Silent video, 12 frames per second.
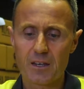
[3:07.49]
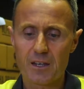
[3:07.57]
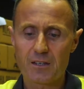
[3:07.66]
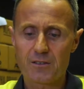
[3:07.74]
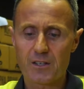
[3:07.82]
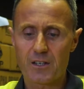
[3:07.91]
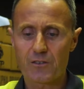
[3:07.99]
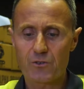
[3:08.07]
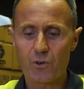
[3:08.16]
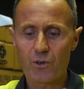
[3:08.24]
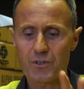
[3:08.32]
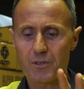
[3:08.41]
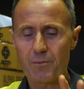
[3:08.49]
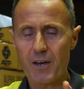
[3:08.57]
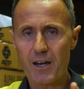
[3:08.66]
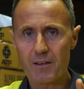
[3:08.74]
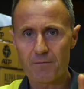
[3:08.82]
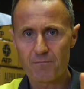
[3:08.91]
is that it talks
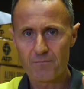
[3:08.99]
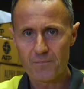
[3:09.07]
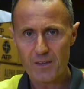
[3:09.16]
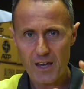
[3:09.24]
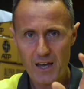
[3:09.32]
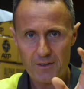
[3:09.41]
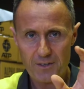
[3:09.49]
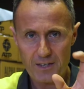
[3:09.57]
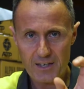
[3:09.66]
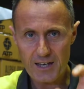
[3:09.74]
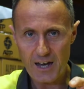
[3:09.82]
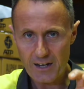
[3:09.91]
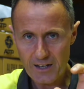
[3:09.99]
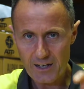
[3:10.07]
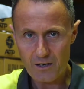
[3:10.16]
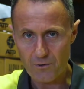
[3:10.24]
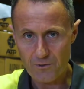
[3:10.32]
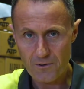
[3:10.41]
about how the gut
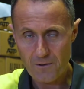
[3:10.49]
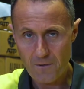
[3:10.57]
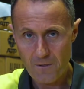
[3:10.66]
health